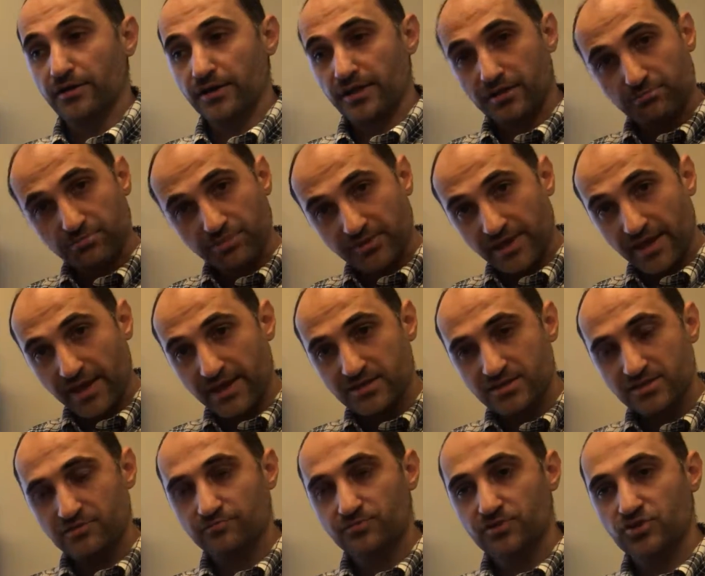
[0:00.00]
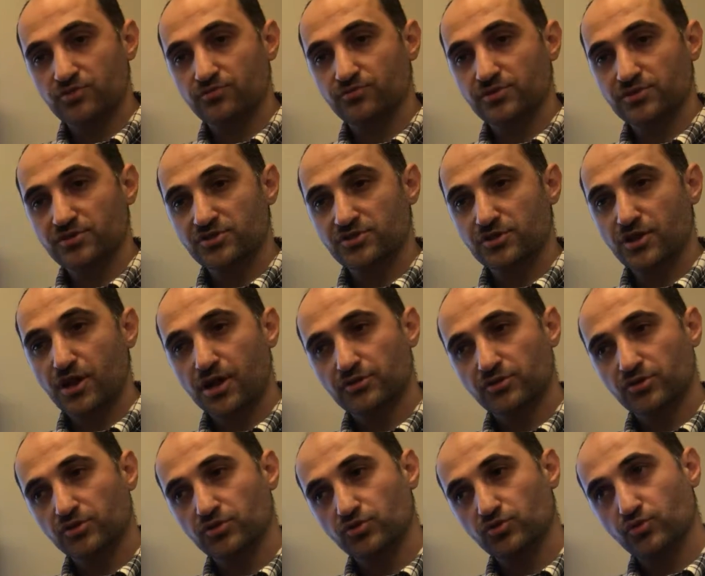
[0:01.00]
in place which was
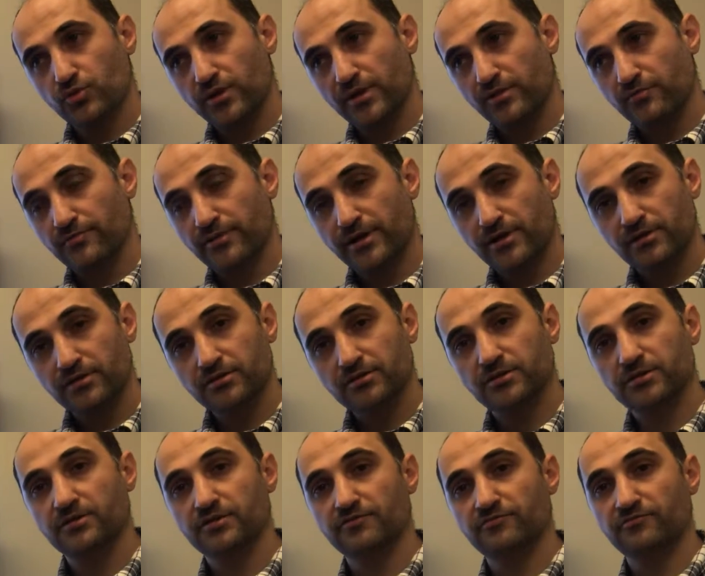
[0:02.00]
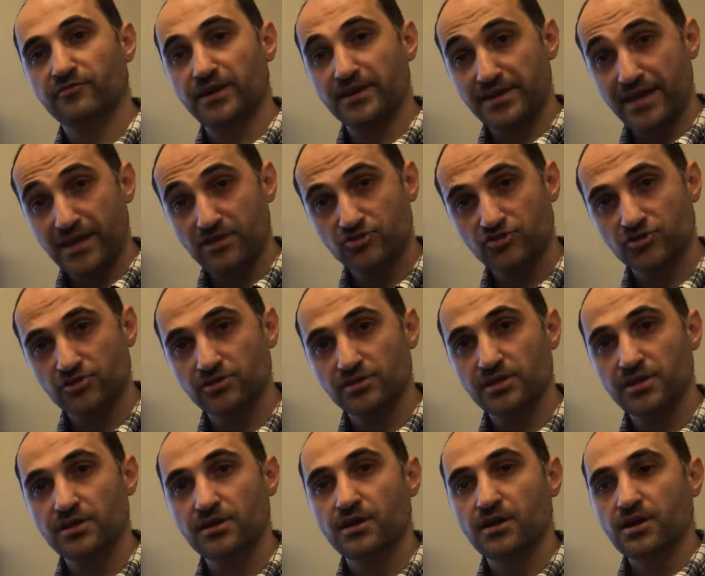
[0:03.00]
not doing well
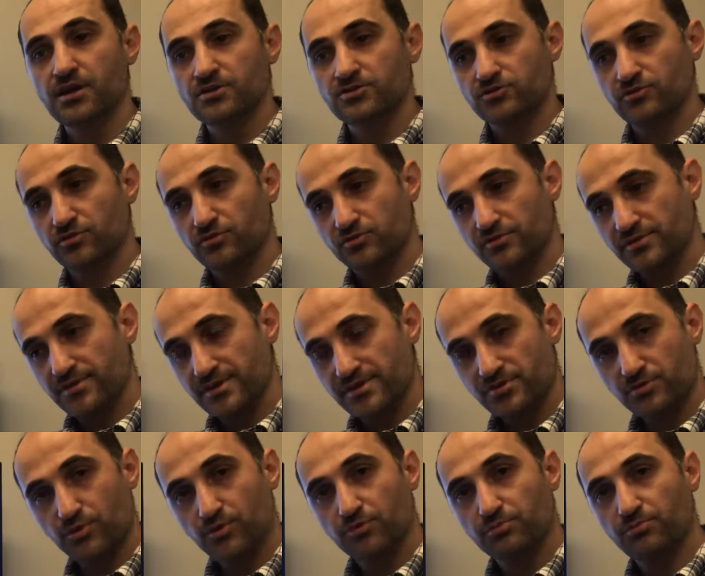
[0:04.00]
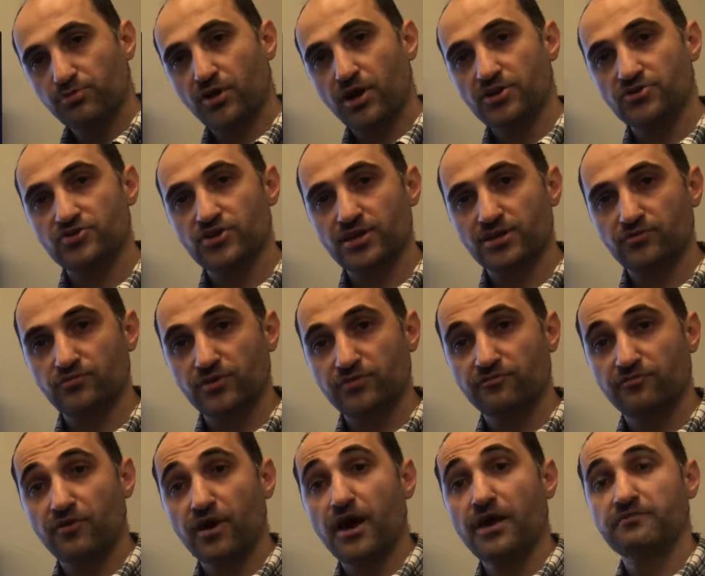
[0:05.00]
financially, so this whole project
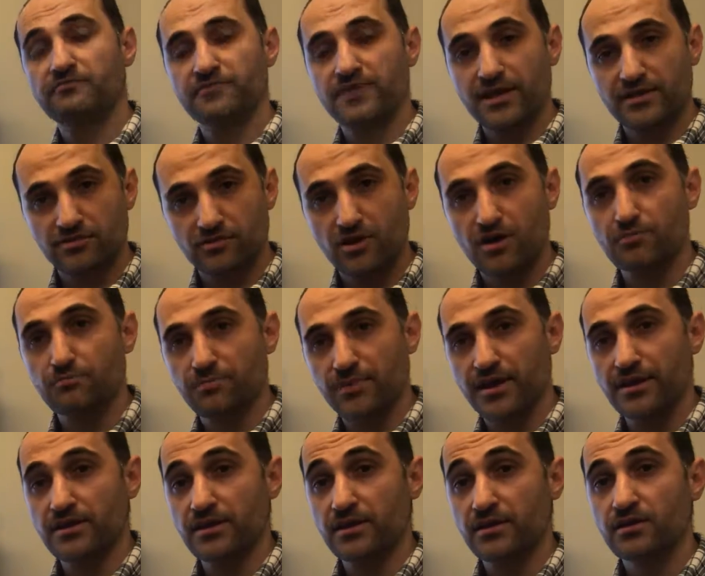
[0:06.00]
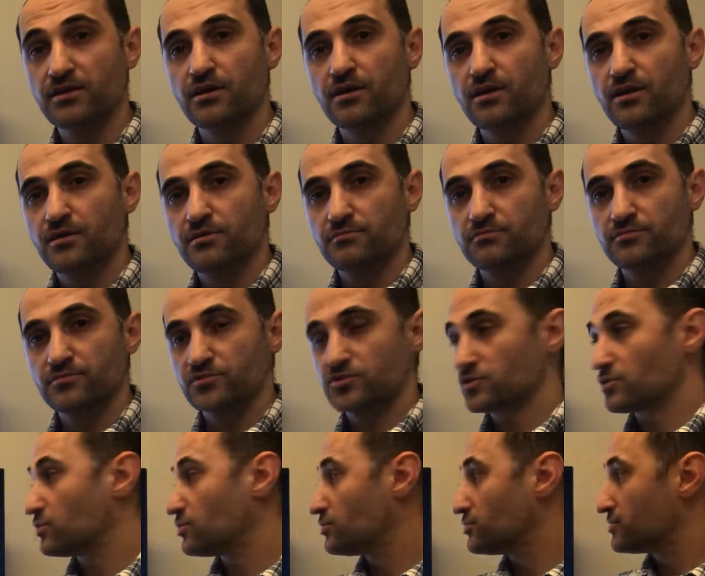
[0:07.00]
revived that company.
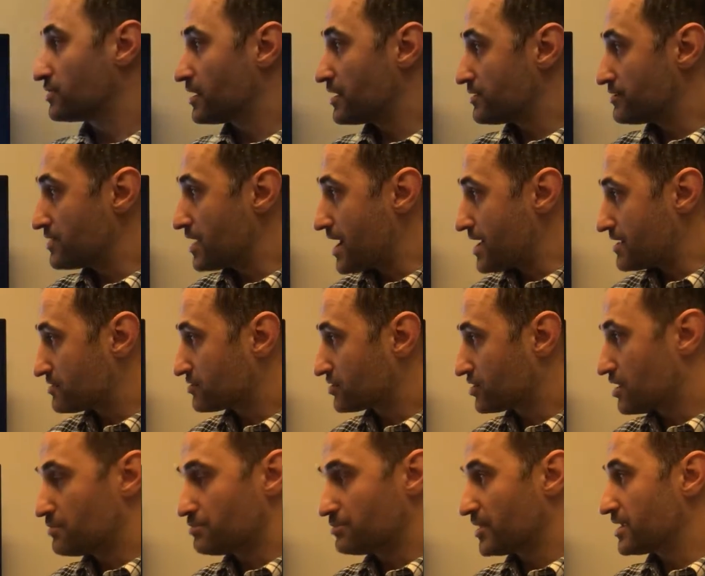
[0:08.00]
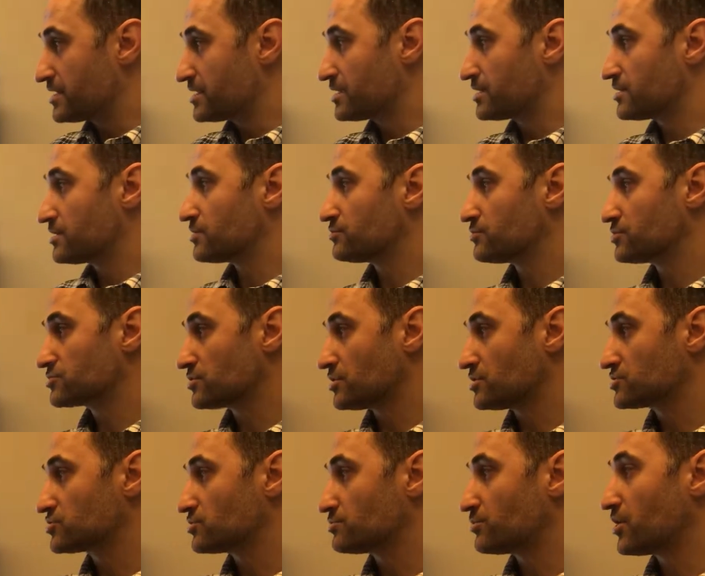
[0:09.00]
So that company was
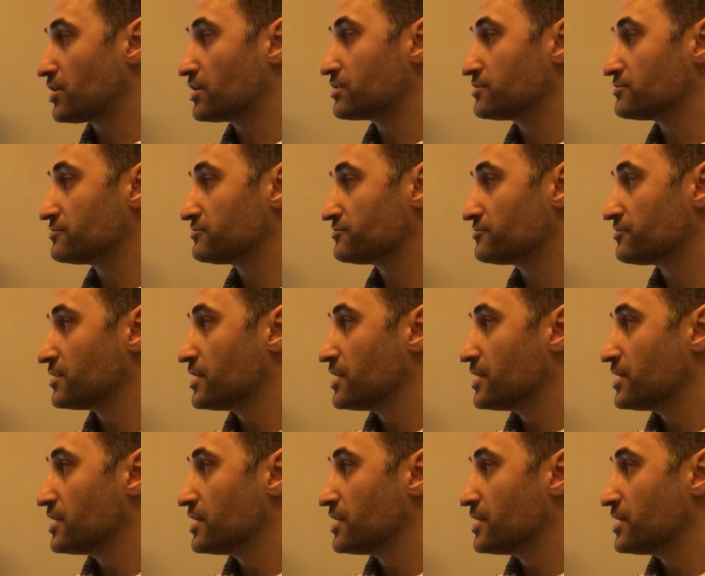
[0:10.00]
also part of